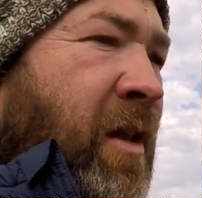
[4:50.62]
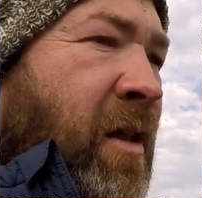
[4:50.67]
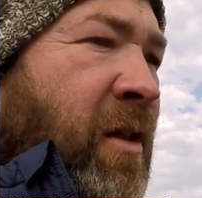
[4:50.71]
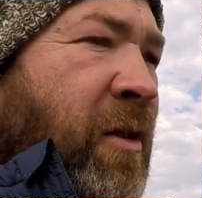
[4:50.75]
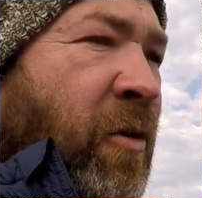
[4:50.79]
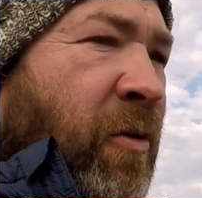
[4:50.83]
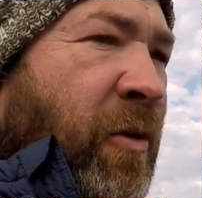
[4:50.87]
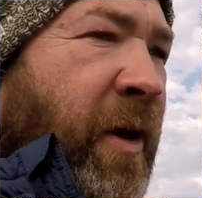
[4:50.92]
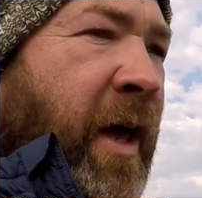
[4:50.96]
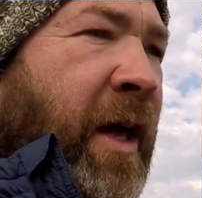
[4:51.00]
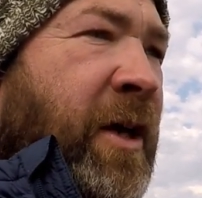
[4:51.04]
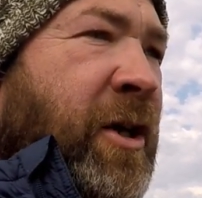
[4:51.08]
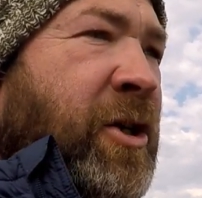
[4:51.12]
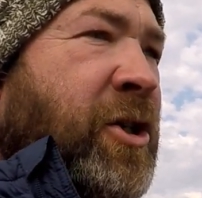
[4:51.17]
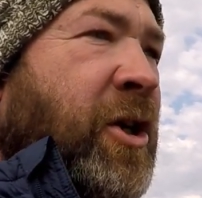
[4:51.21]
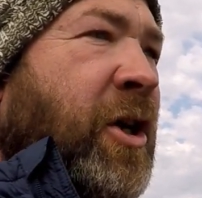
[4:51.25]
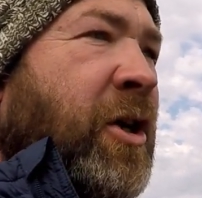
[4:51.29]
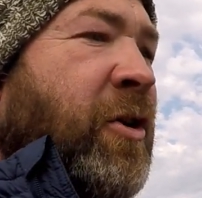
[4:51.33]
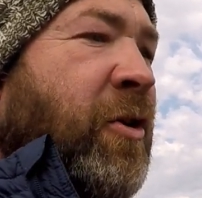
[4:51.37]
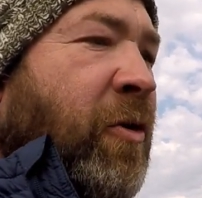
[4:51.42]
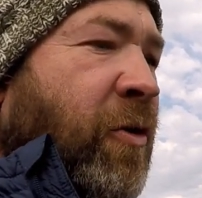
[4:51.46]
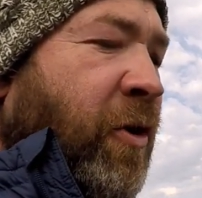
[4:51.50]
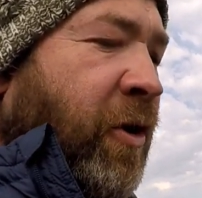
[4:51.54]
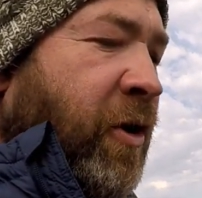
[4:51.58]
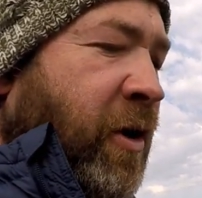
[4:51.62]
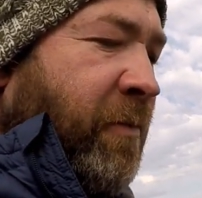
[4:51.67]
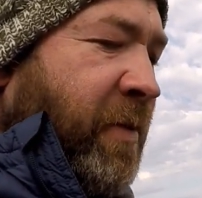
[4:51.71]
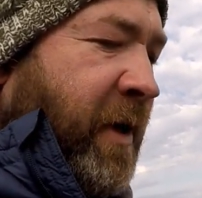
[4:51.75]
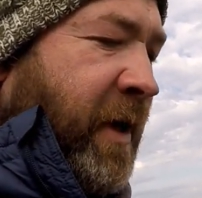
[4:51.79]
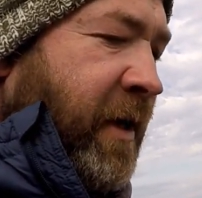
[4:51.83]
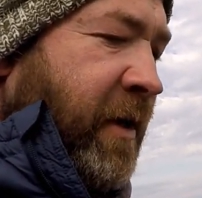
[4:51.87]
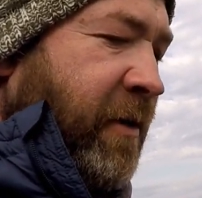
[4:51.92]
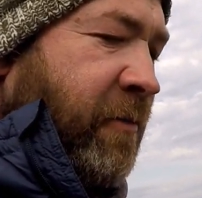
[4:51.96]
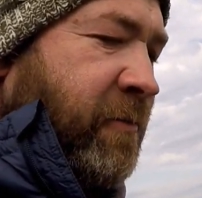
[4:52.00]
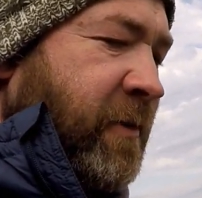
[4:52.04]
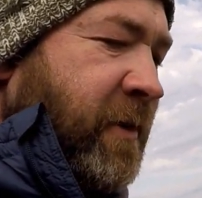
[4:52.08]
location you're going to
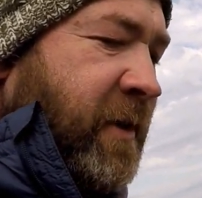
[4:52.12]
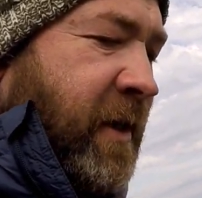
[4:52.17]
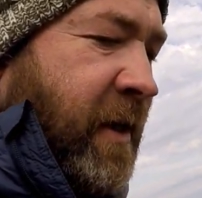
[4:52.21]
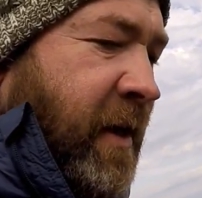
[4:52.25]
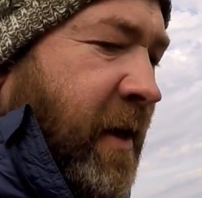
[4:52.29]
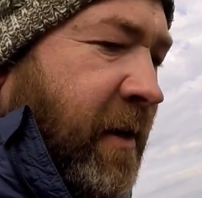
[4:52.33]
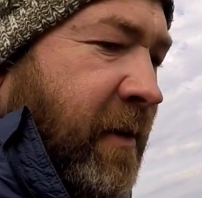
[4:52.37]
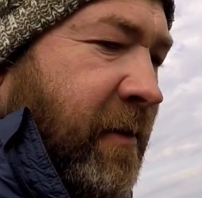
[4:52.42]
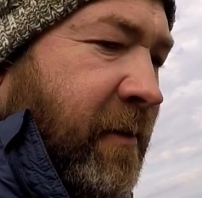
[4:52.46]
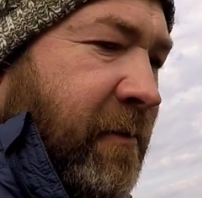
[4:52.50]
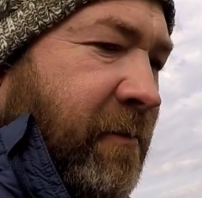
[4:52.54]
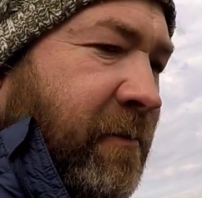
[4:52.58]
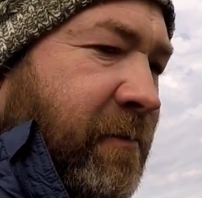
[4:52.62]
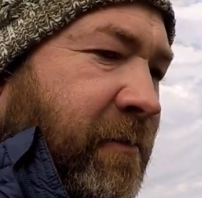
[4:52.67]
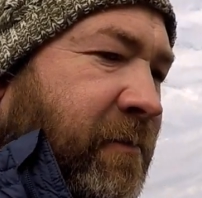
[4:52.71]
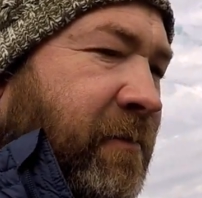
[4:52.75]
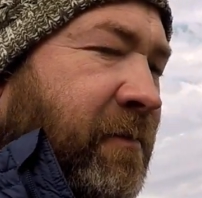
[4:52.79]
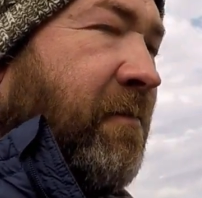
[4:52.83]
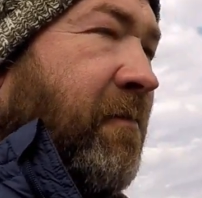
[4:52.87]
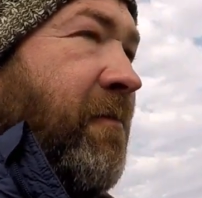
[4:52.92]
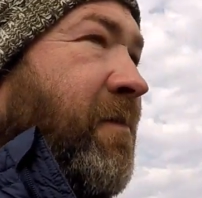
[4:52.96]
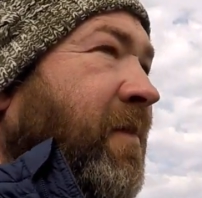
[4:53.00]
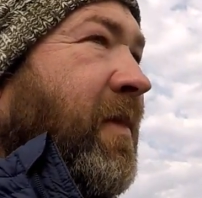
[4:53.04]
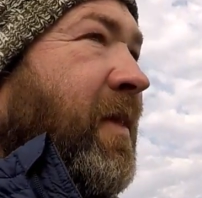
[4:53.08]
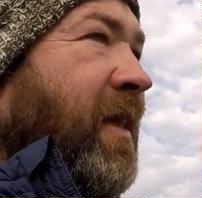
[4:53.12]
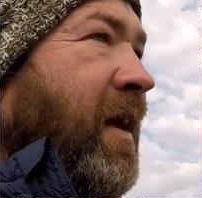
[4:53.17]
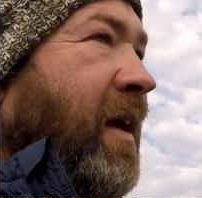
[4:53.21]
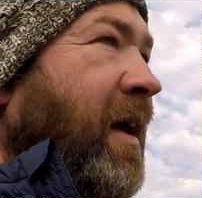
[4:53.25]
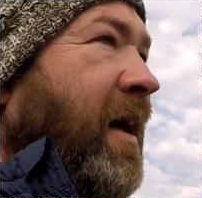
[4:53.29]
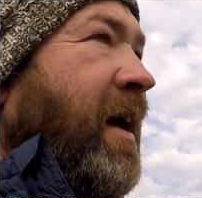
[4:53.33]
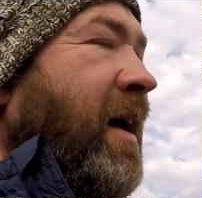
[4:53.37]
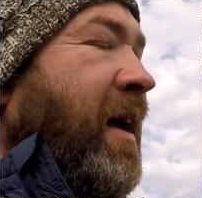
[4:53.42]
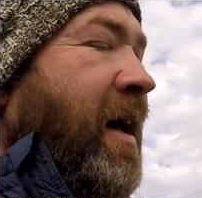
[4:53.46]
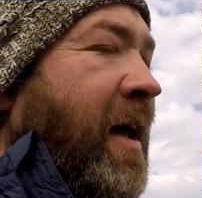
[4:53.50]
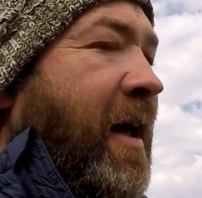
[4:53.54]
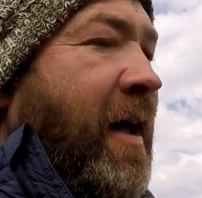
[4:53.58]
be using it,
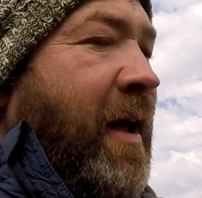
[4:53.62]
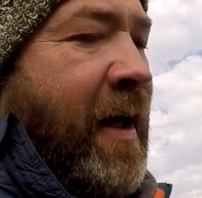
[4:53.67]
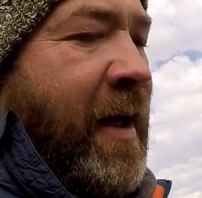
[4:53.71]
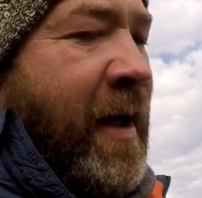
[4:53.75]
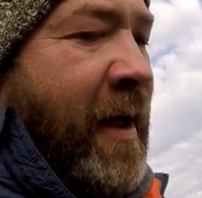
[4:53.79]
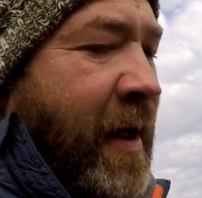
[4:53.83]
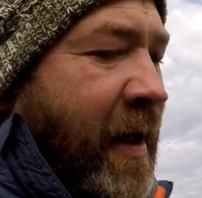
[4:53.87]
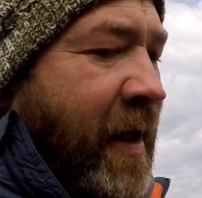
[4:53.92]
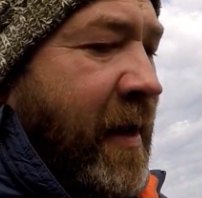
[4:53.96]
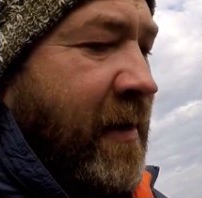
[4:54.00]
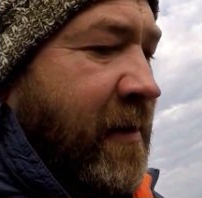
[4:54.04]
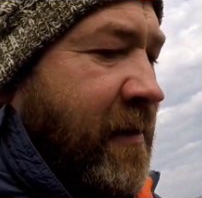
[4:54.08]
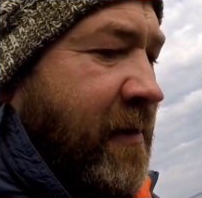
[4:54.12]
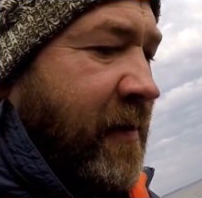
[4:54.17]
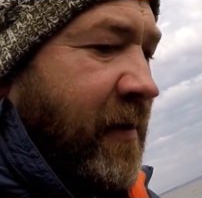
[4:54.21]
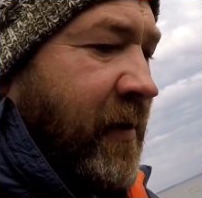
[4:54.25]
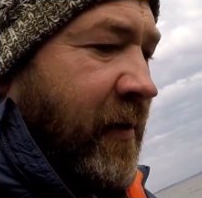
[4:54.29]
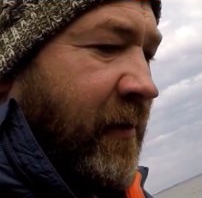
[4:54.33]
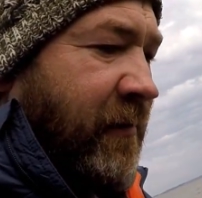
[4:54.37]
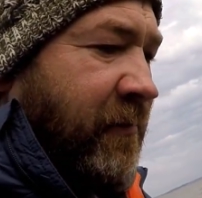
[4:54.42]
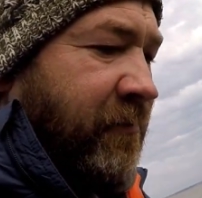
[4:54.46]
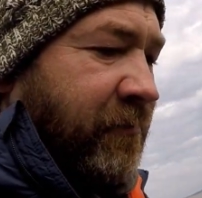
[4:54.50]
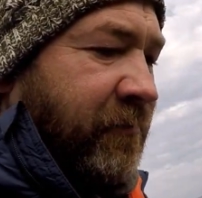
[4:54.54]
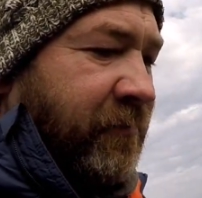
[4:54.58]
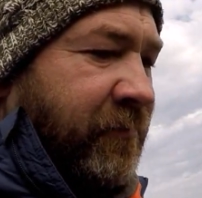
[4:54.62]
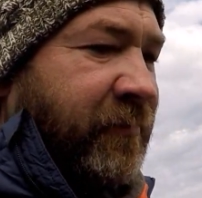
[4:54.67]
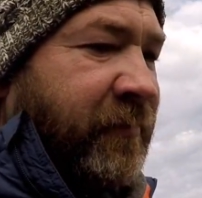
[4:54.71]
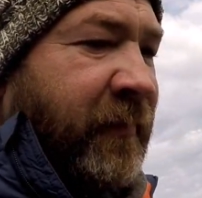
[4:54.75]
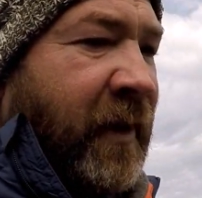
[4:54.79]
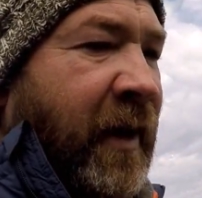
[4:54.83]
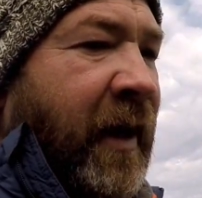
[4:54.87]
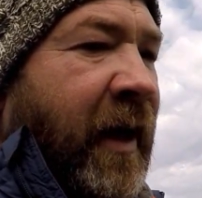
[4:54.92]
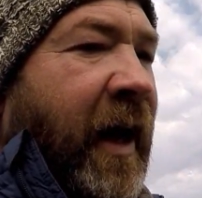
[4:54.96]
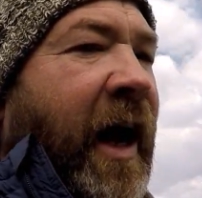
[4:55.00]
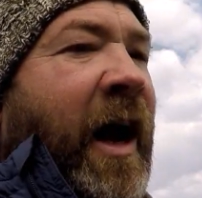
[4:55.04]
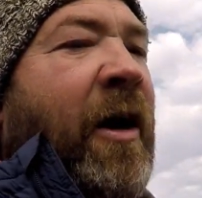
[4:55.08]
and
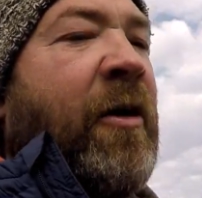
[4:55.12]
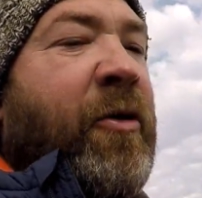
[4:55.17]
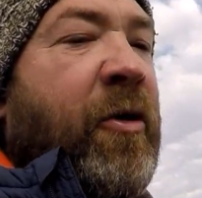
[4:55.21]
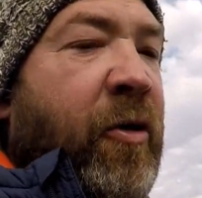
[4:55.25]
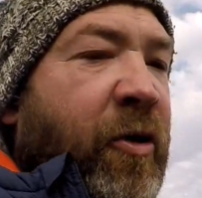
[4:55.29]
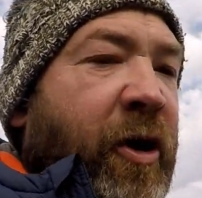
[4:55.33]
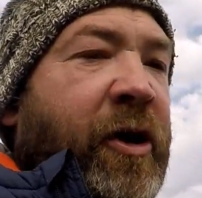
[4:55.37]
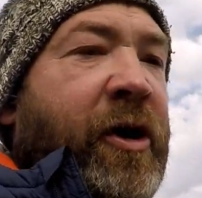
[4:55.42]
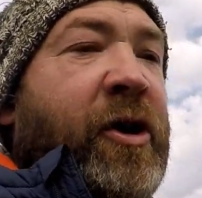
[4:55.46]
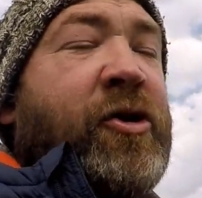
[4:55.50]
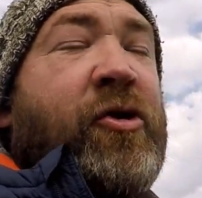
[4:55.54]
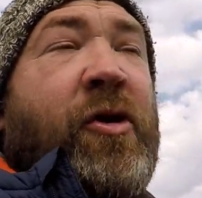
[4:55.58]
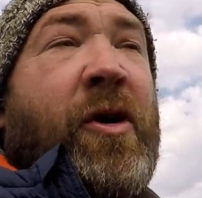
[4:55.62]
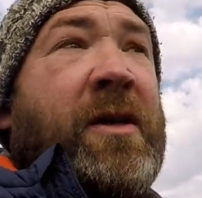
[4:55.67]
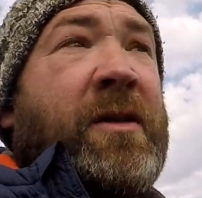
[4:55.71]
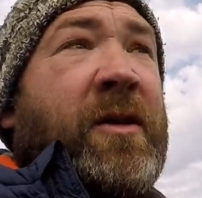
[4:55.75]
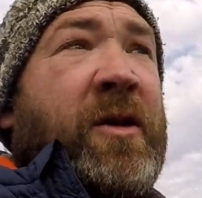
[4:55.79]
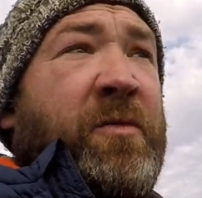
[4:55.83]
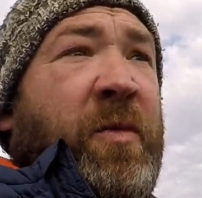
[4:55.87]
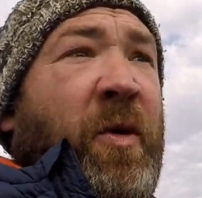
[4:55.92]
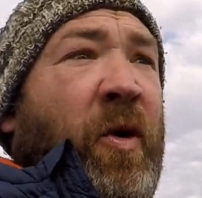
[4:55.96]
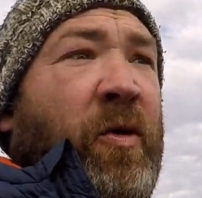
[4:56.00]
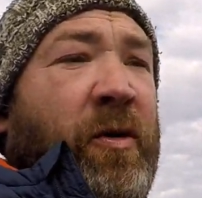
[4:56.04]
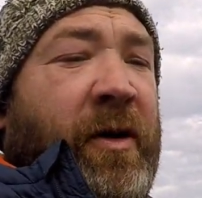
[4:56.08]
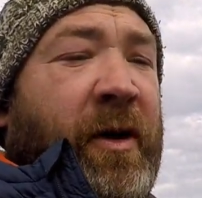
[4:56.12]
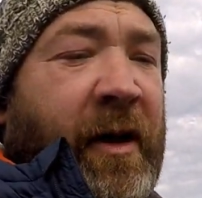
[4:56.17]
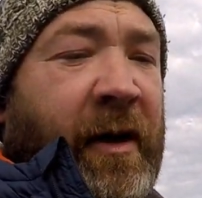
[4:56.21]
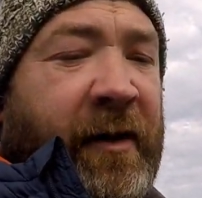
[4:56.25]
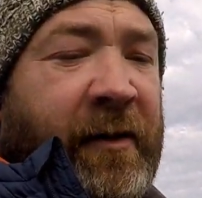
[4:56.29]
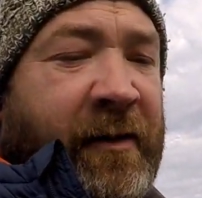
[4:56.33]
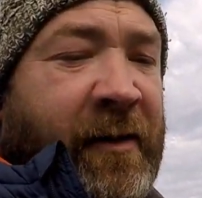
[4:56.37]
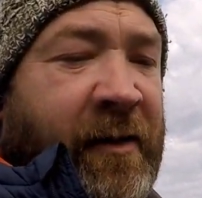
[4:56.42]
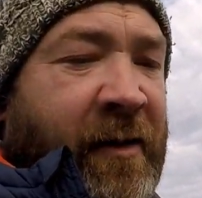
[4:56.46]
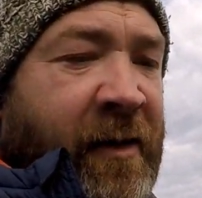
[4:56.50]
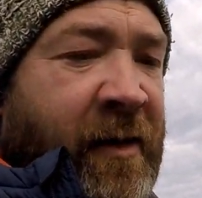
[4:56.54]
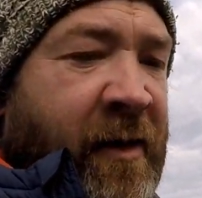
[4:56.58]
how you're going to transport it.
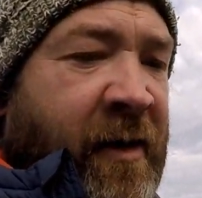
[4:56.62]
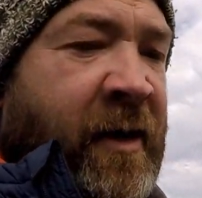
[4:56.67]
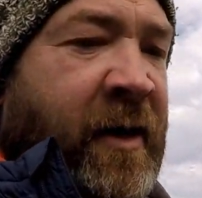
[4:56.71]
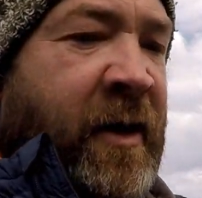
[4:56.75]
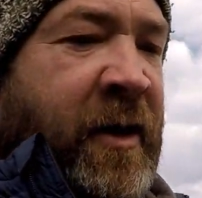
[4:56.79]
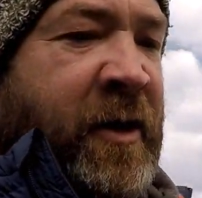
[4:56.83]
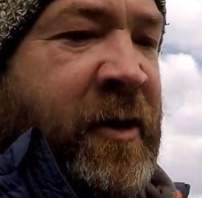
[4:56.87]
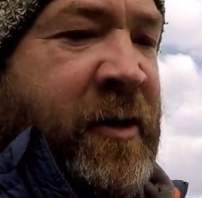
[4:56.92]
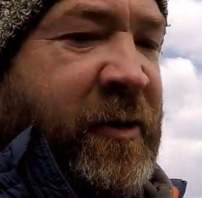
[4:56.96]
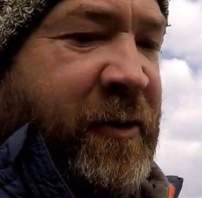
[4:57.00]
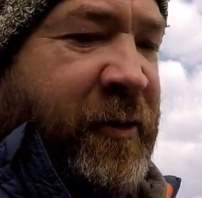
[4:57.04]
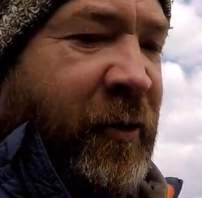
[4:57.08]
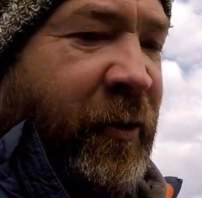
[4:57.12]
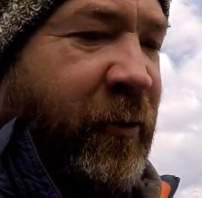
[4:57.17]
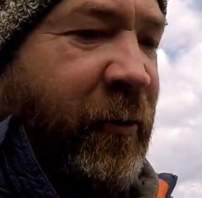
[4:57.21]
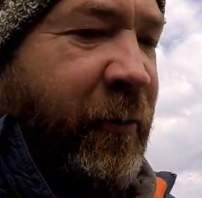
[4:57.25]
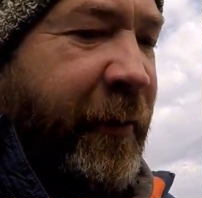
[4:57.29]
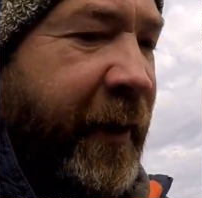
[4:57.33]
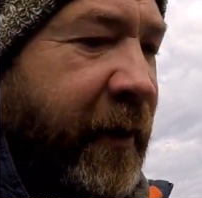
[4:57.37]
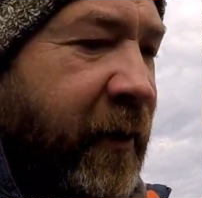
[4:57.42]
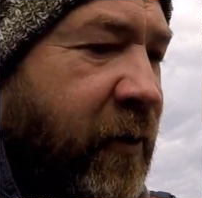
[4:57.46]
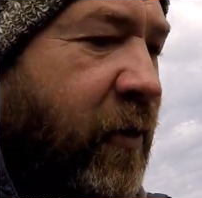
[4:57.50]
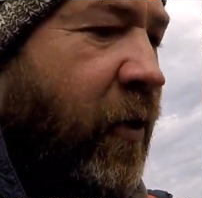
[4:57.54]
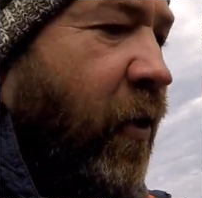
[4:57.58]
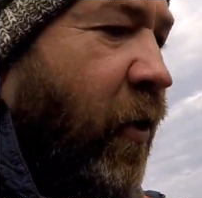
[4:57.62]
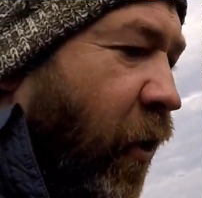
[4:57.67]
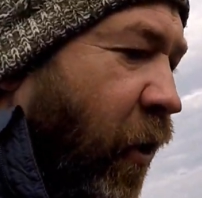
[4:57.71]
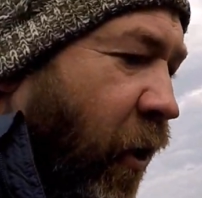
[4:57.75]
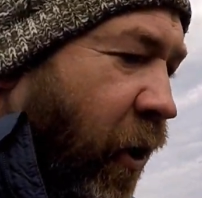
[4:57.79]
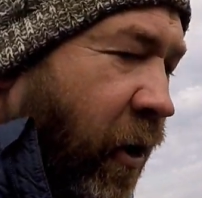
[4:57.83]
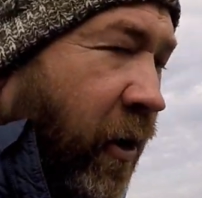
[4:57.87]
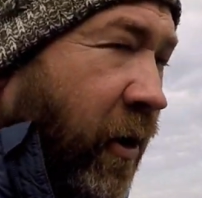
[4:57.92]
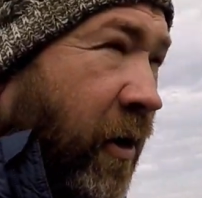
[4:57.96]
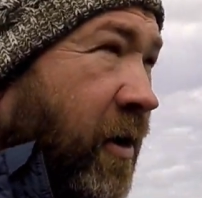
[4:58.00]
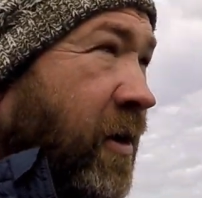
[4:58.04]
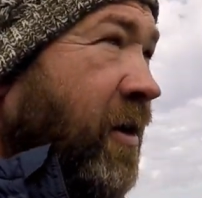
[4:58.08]
So we'll
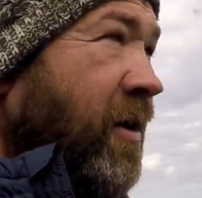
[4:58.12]
go